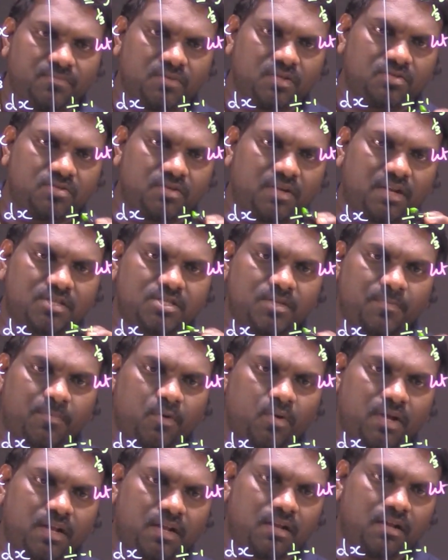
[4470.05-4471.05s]
so
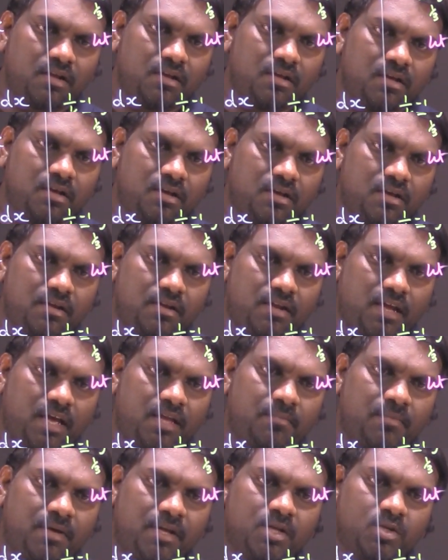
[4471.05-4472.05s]
reciprocal, 9
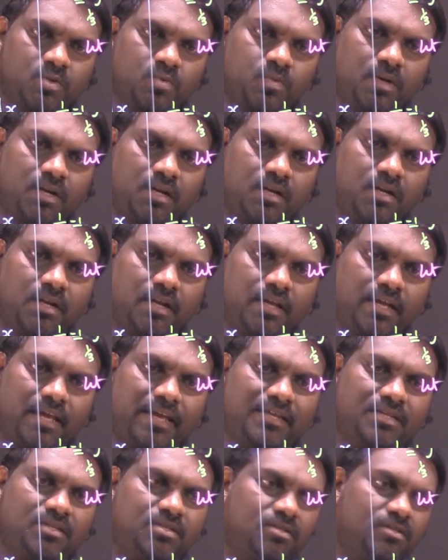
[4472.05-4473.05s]
minus 1,
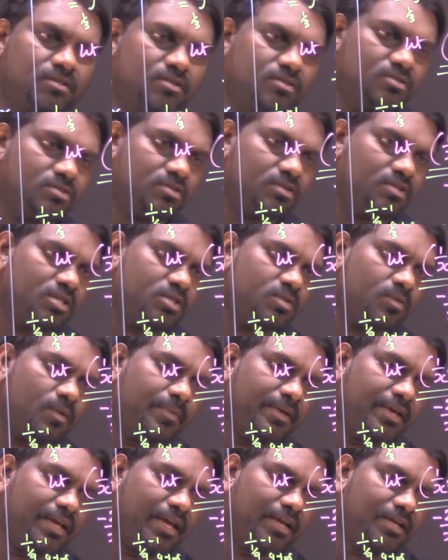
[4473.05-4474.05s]
8. So this will be
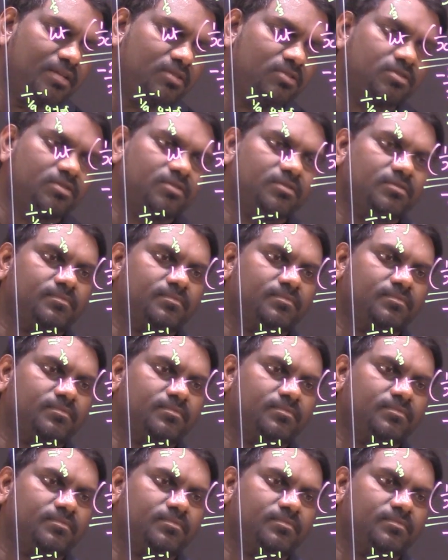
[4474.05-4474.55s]
8.